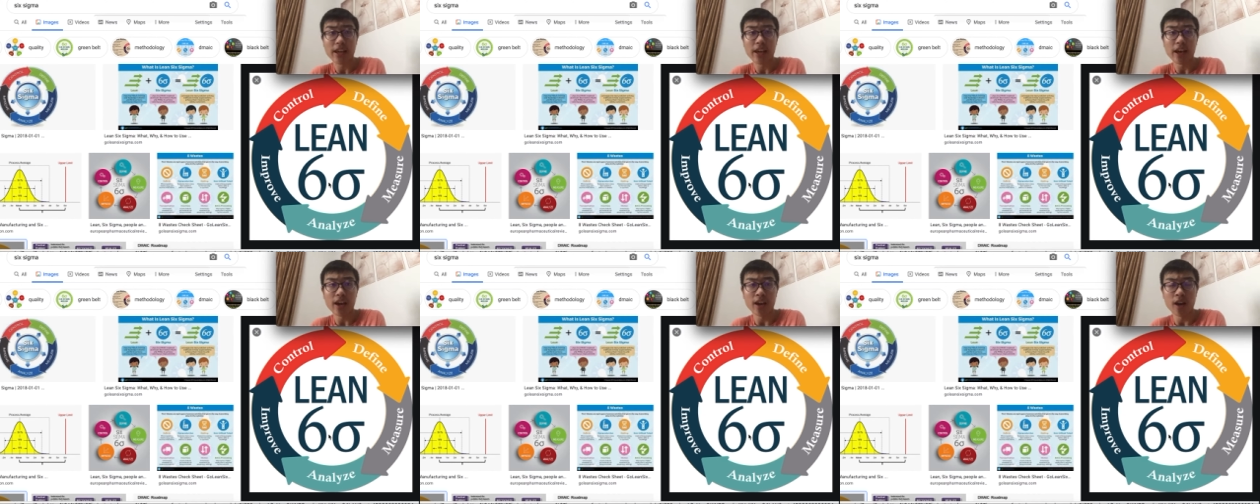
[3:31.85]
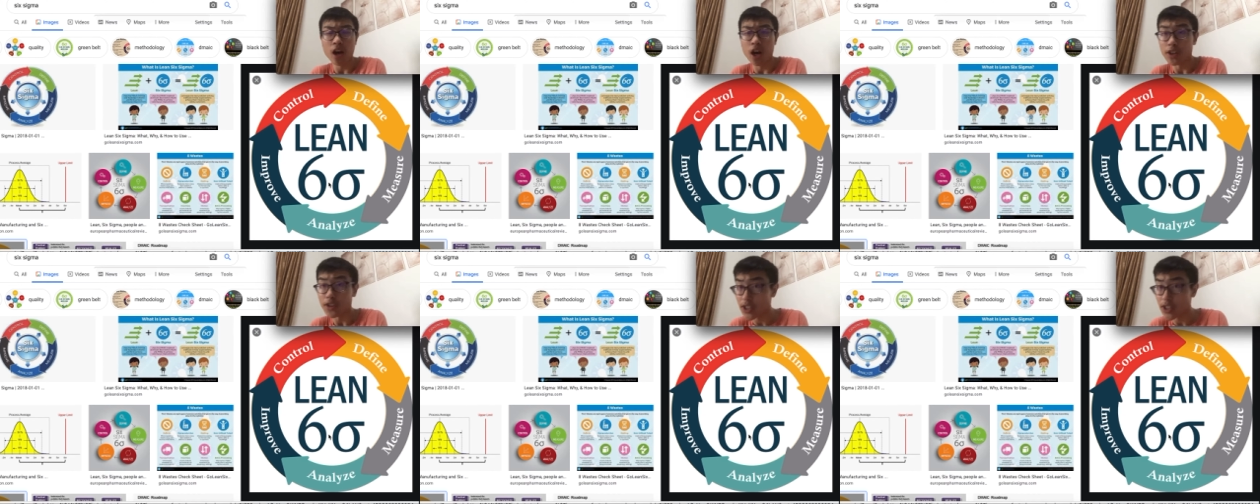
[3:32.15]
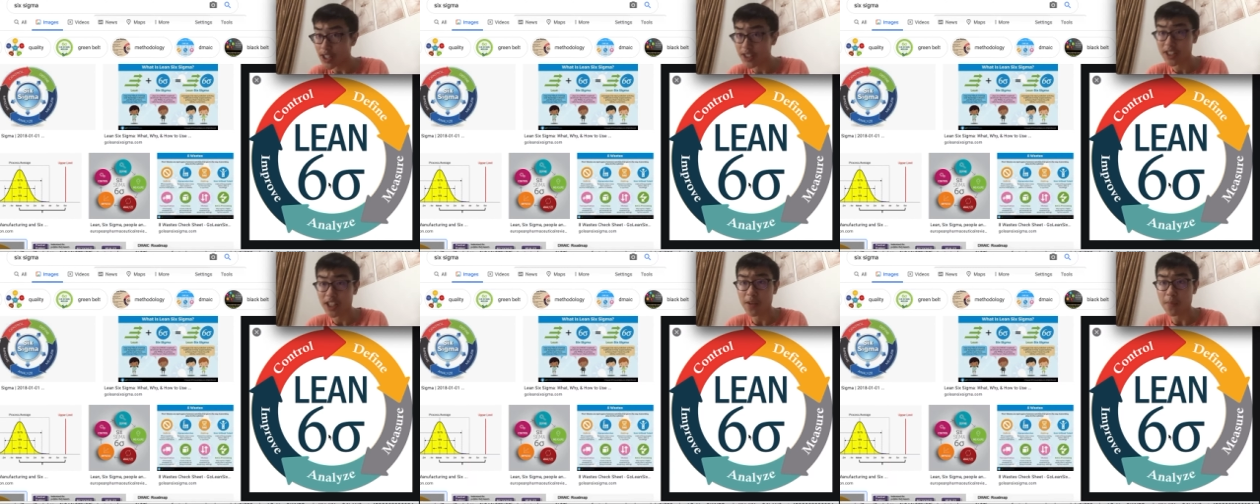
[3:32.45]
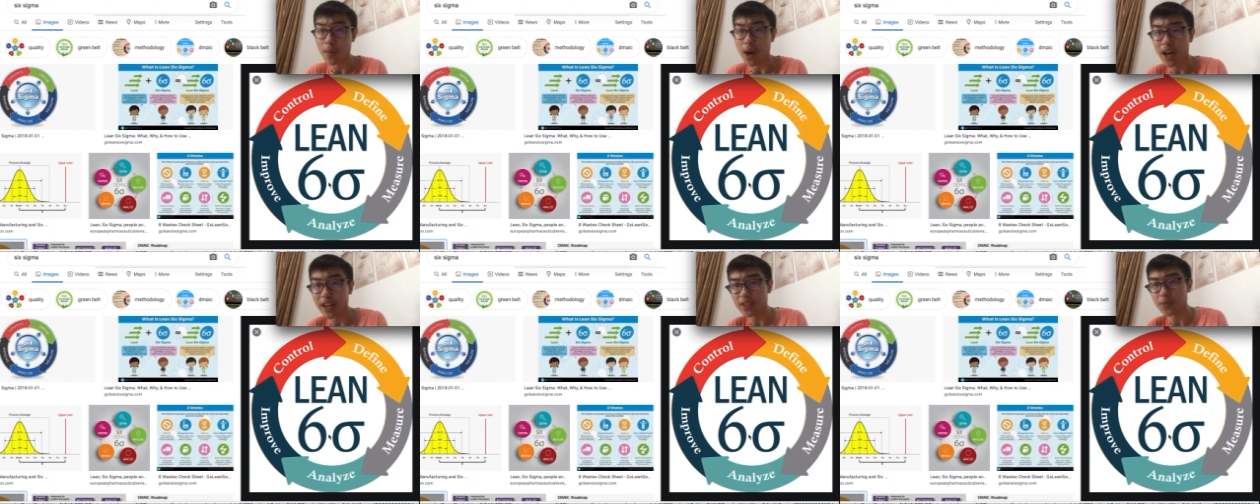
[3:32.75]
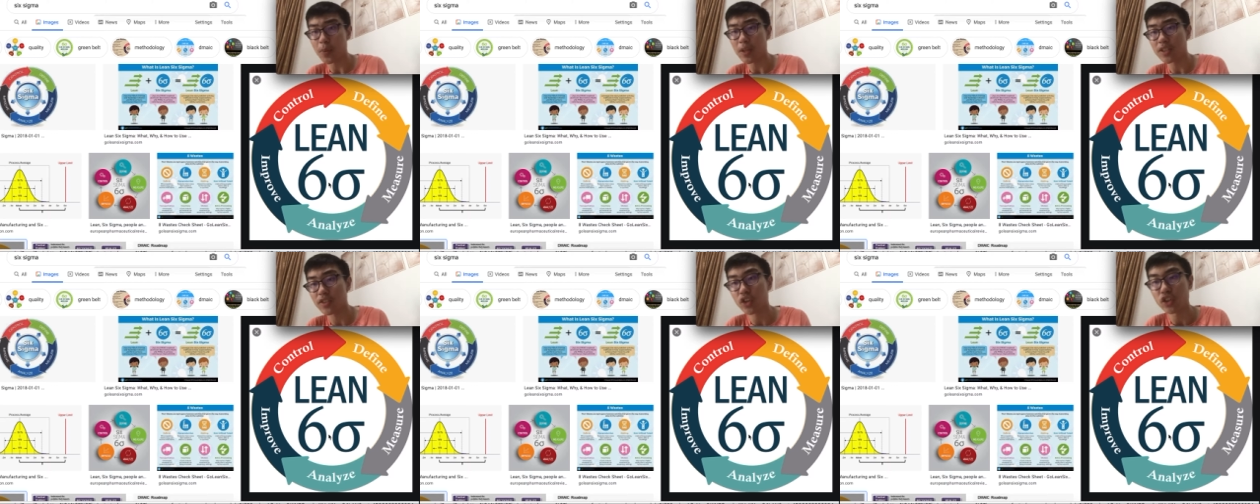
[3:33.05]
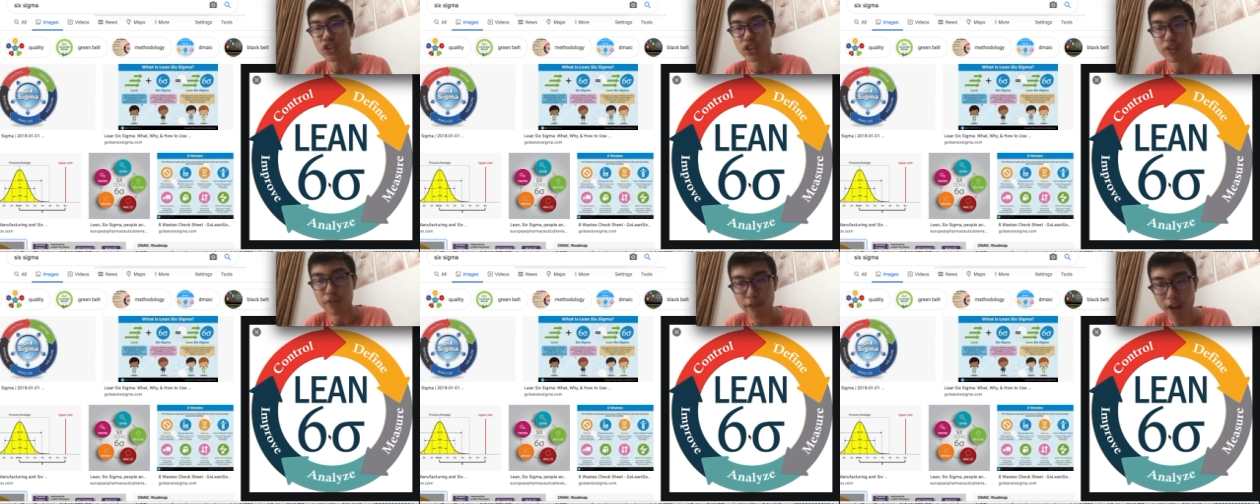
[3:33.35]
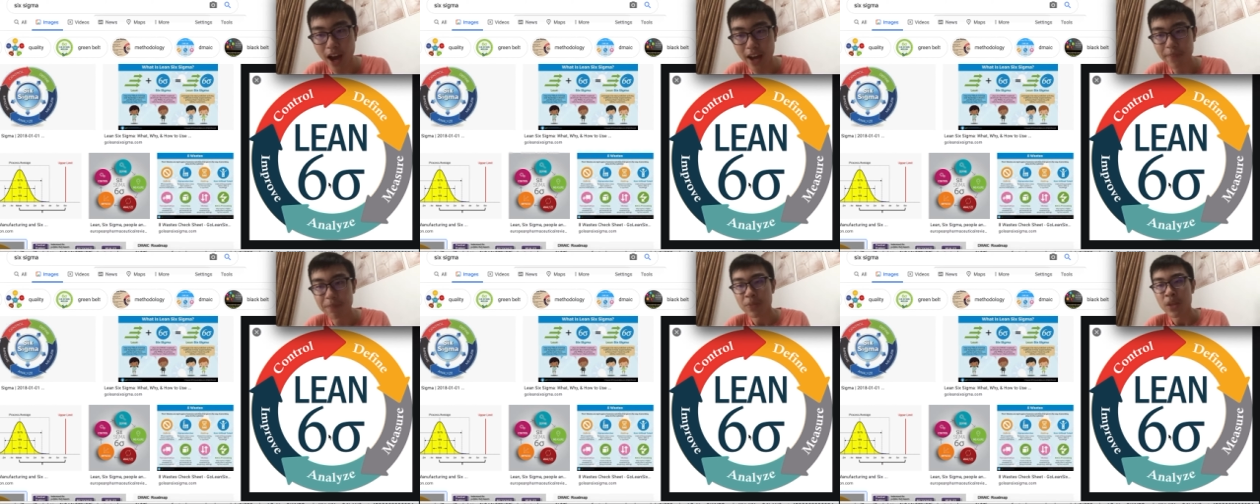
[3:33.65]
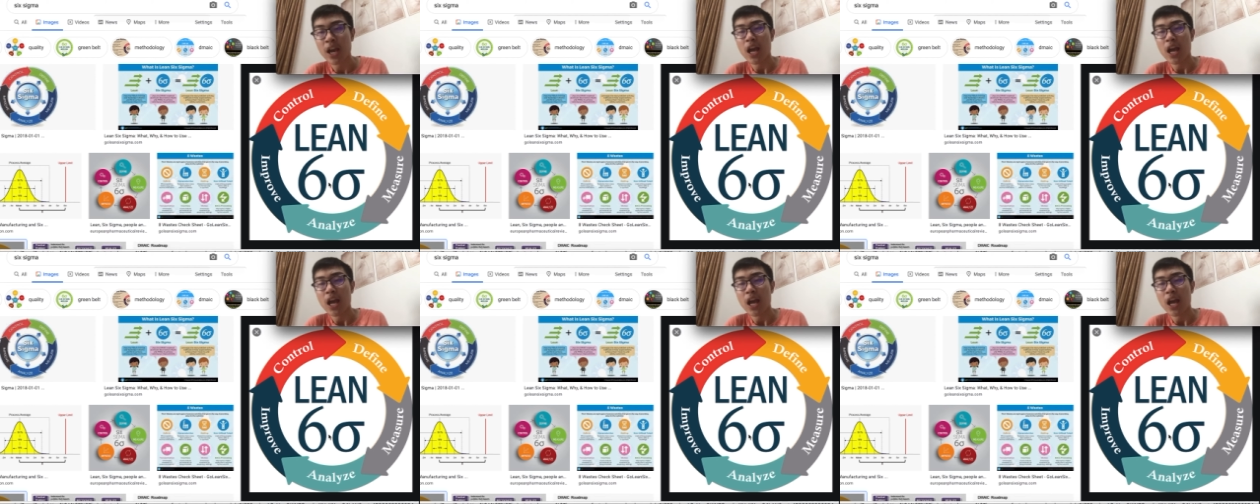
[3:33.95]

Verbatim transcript: a Six Sigma is basically define.